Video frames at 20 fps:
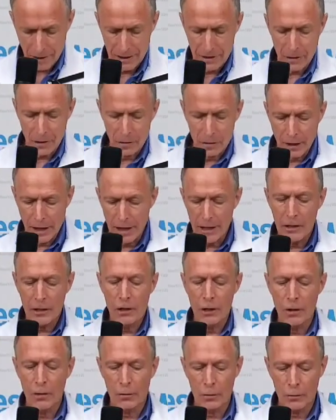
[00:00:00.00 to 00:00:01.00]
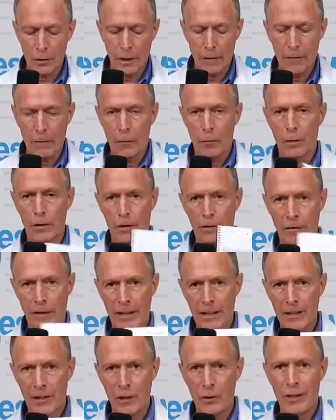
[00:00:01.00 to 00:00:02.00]
right, so day 2 through day 40 is
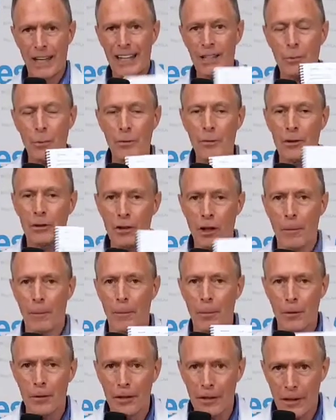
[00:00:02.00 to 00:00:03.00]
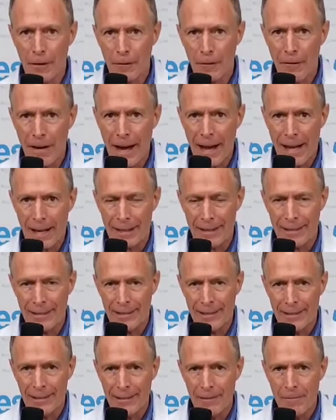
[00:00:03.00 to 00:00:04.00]
phase 2. That's when we start burning the fat.
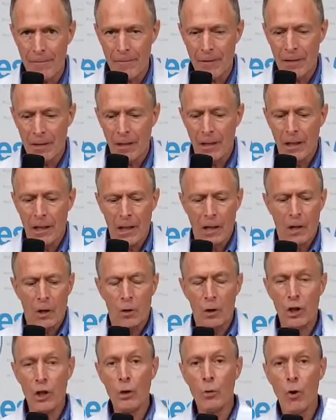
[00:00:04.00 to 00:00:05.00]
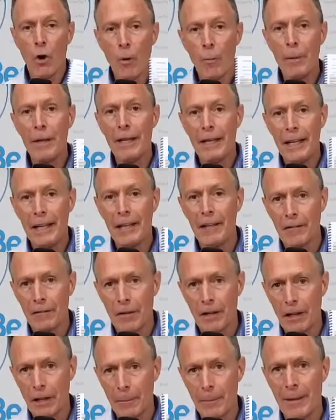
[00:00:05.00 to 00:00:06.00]
You won't be eating
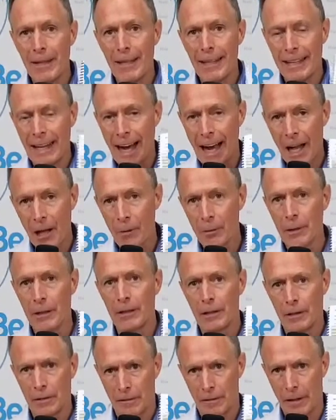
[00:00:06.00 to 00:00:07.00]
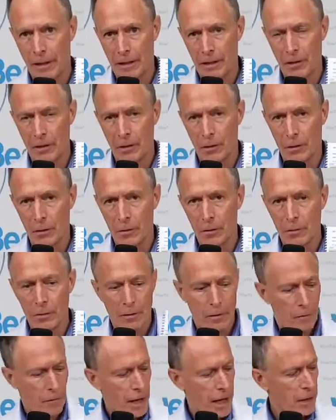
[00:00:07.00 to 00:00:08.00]
very many calories in phase 2.
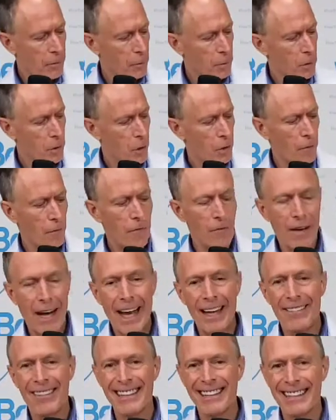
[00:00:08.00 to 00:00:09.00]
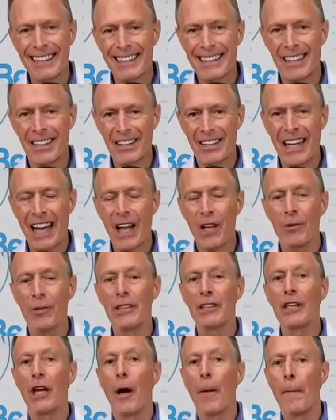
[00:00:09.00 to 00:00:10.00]
In fact, we're going to go to 500 to 600
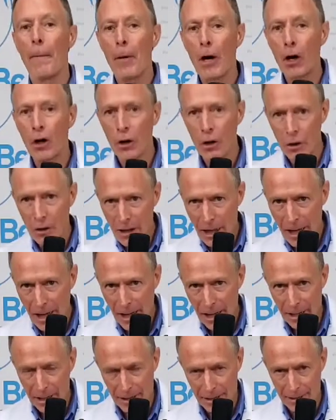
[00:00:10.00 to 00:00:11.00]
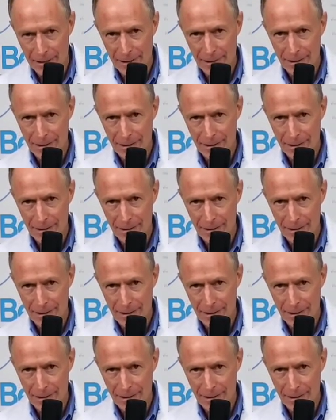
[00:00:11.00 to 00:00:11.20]
calories per day.